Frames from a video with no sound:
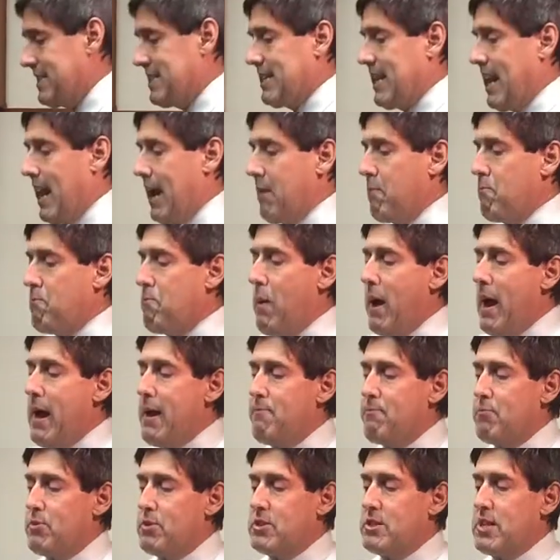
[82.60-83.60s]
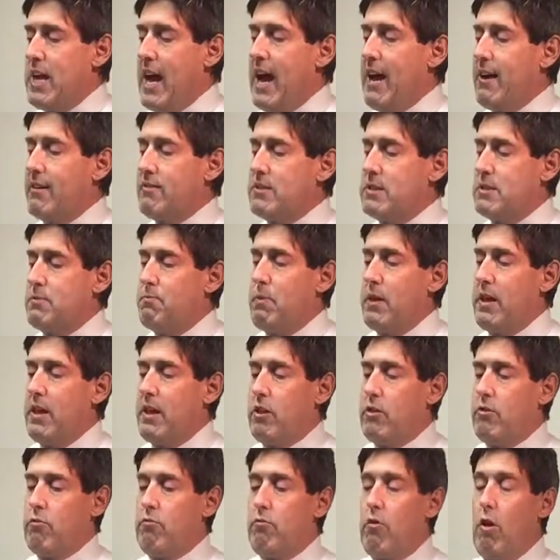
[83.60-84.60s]
it's like paper towels
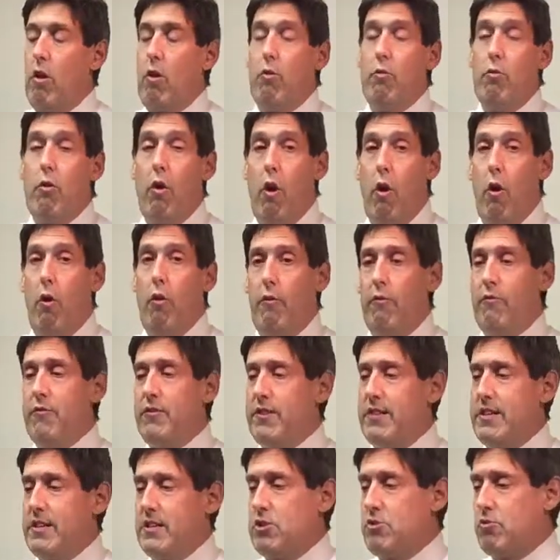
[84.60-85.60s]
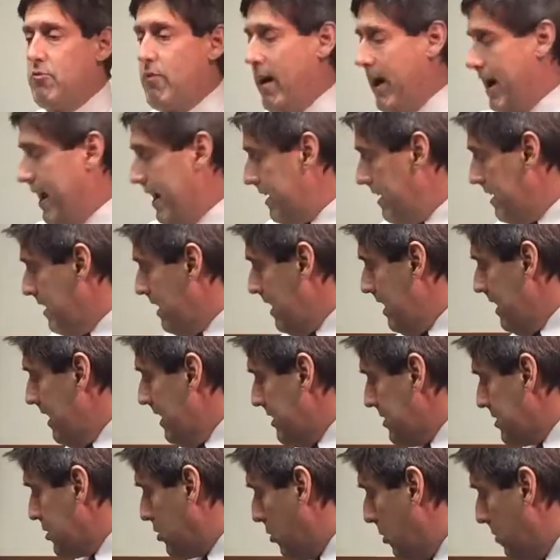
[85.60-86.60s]
being thrown over the drain.
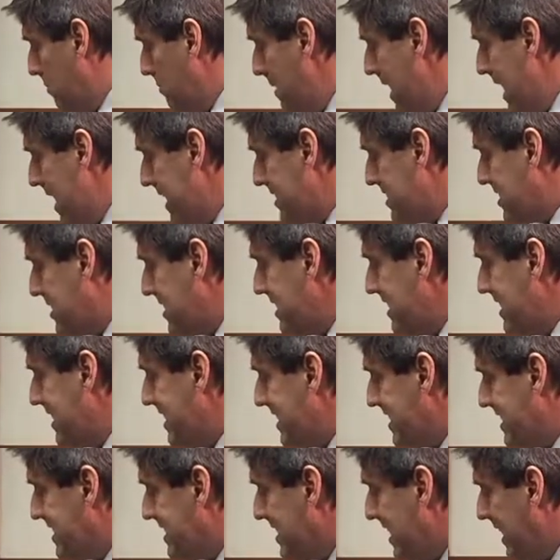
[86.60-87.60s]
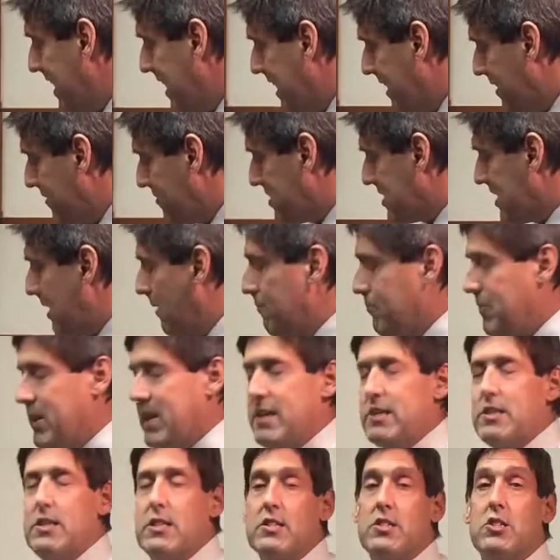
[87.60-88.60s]
So imagine the sink of
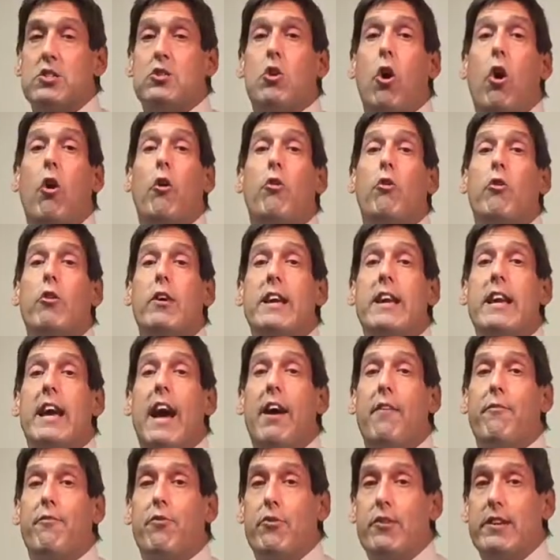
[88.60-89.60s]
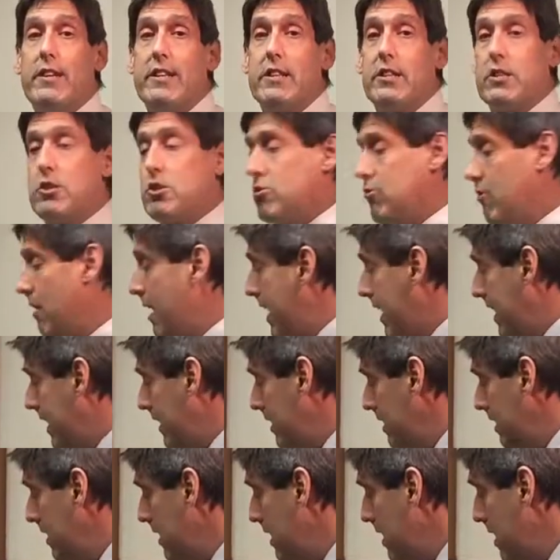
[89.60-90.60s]
something that's totally covering the
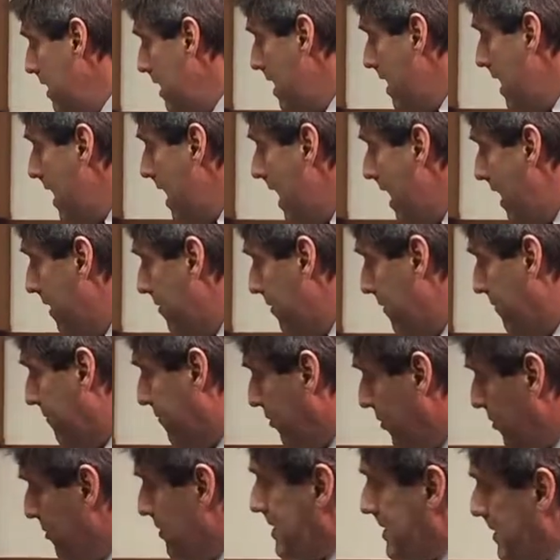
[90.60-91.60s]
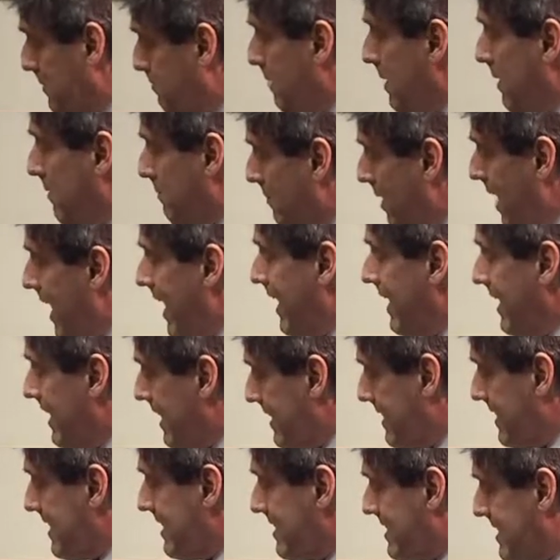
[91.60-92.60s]
drain and the fluid's being made
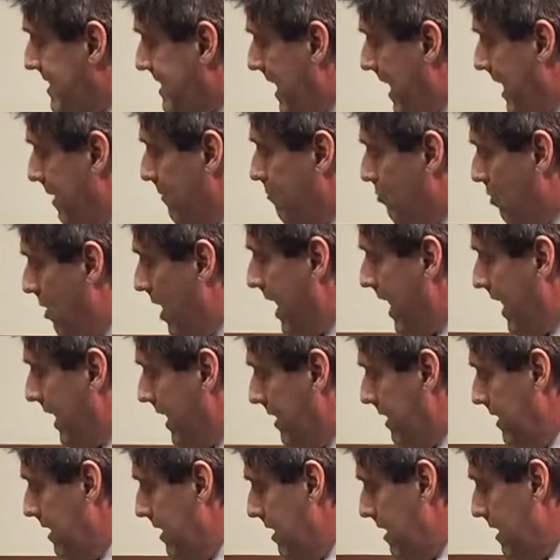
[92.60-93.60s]
at the same rate.